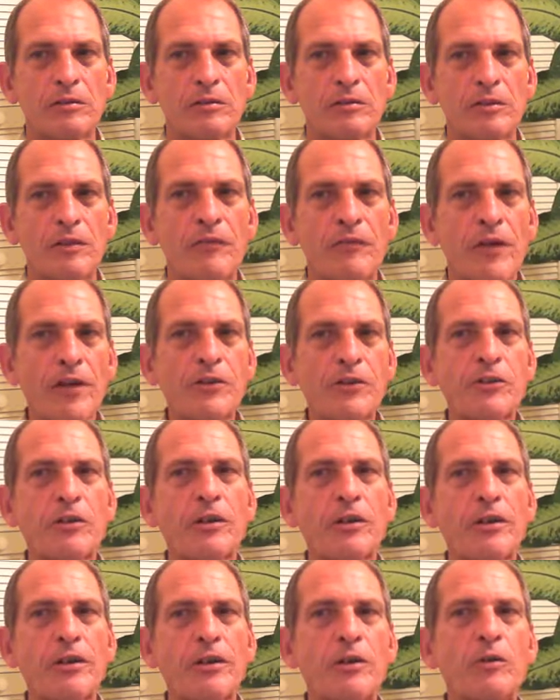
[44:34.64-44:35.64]

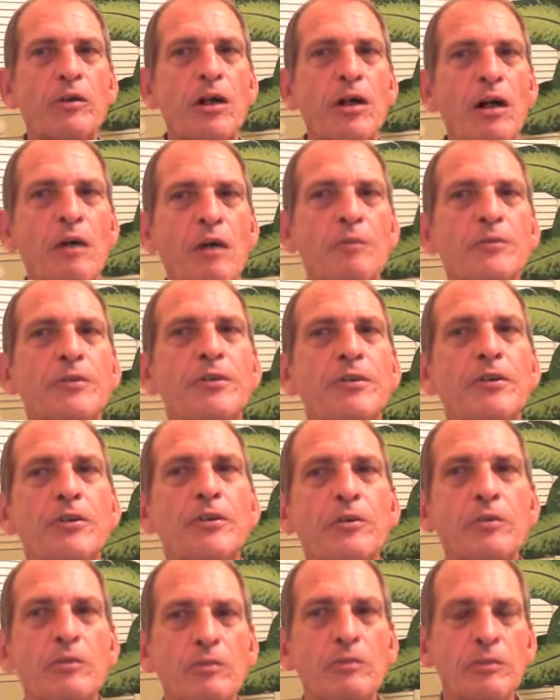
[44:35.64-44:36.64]
eventually
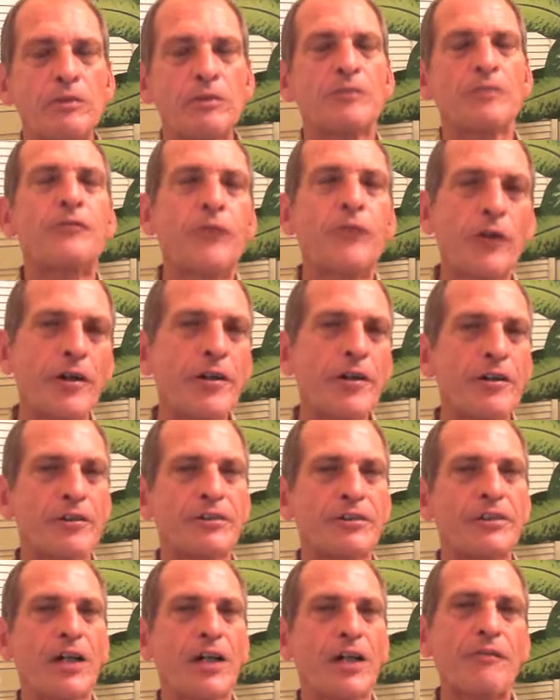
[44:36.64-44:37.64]
you free
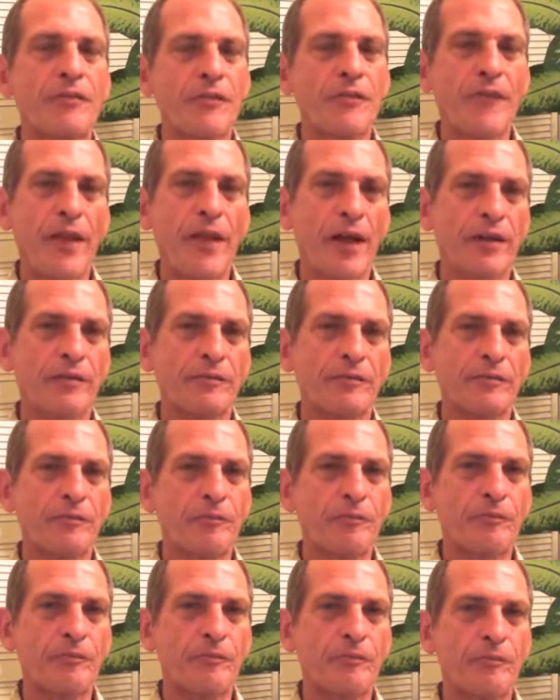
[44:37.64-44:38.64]
yourself of that
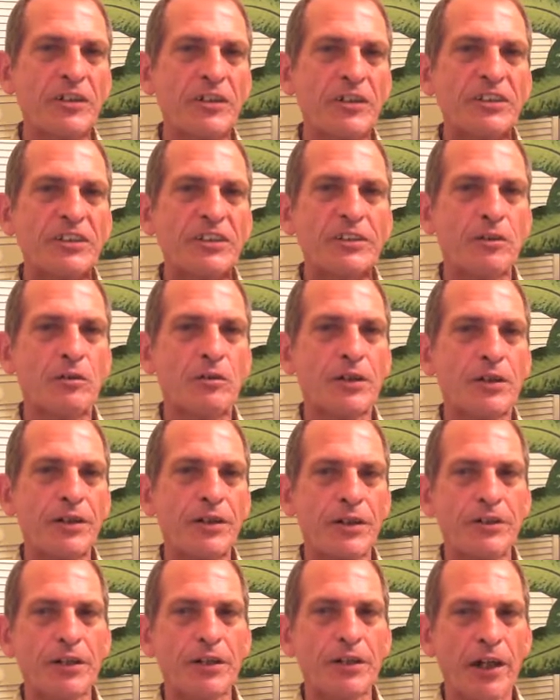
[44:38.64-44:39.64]
physical
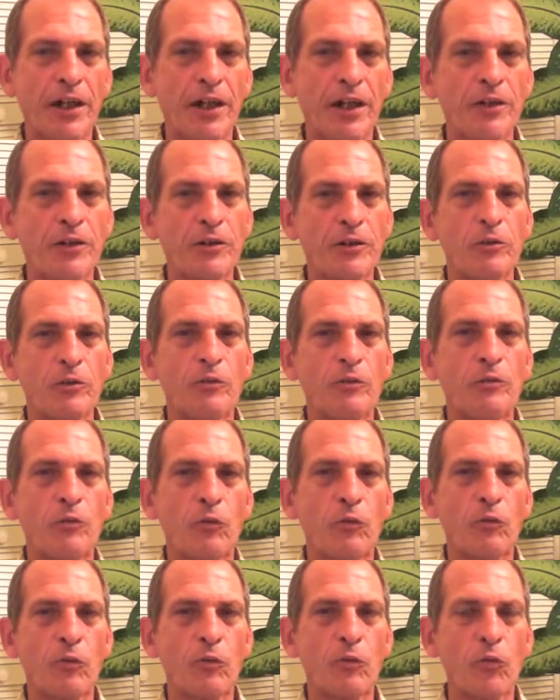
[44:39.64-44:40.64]
conditioning and you
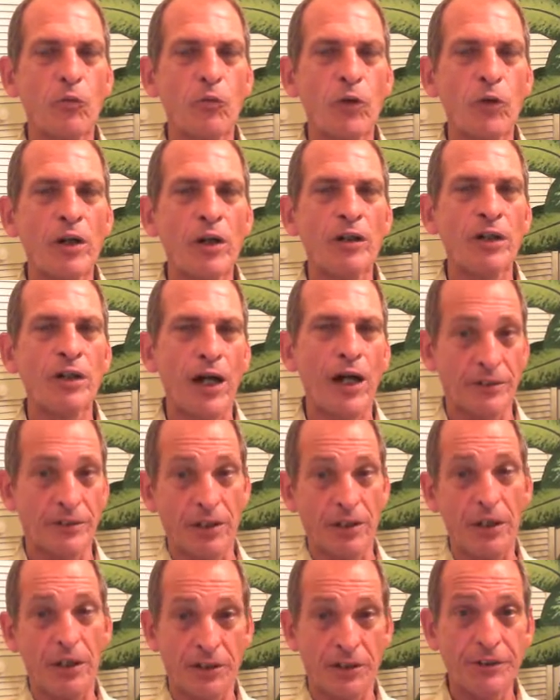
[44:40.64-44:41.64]
realize
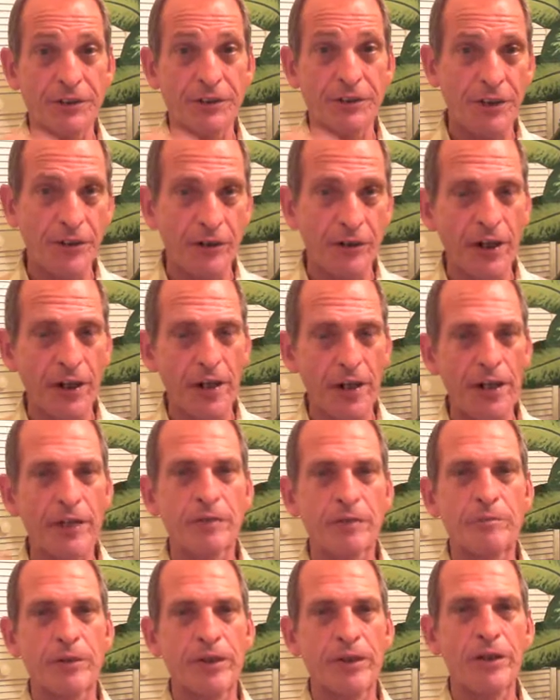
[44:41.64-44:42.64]
not just in your
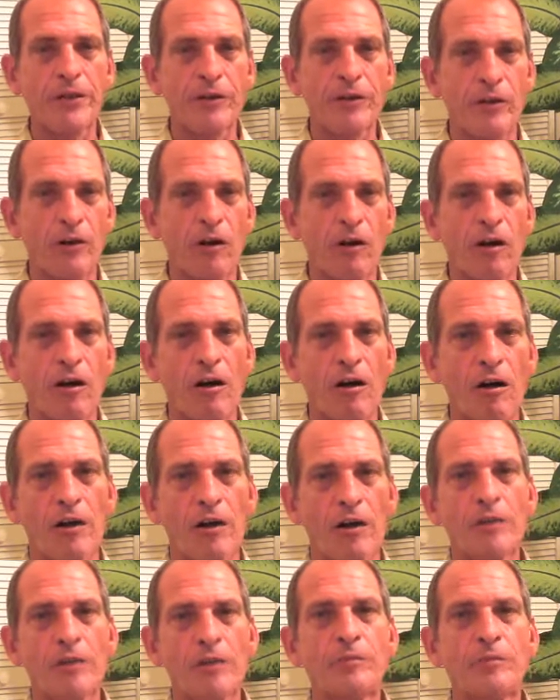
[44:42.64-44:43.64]
head, but in your
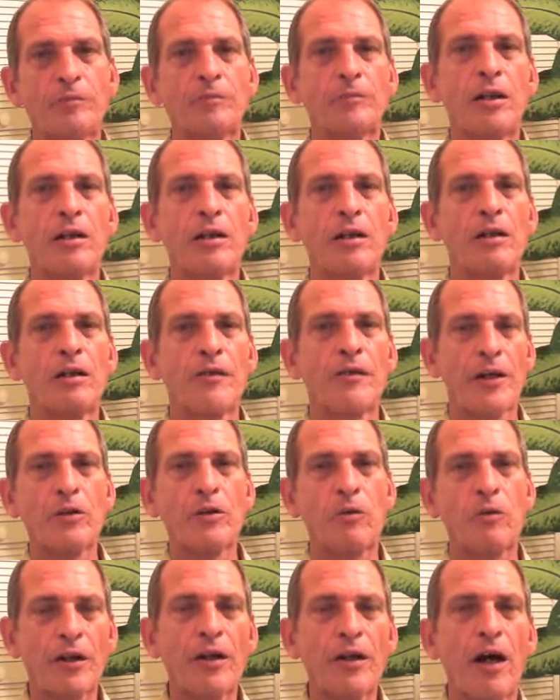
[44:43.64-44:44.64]
heart that
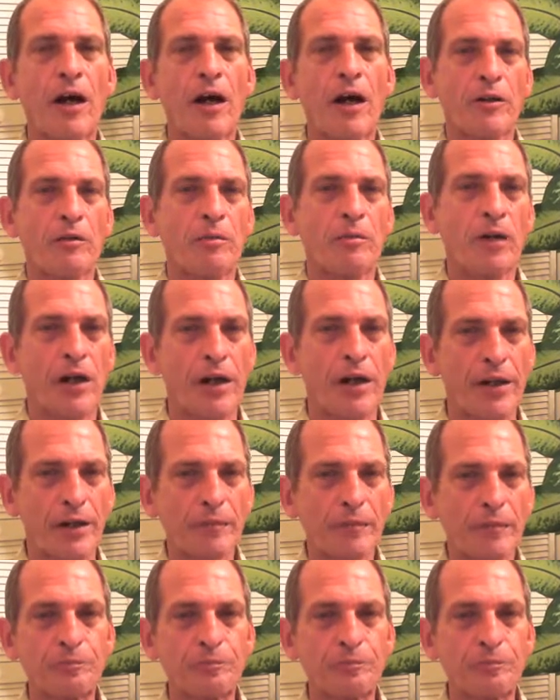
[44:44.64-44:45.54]
you are not your body.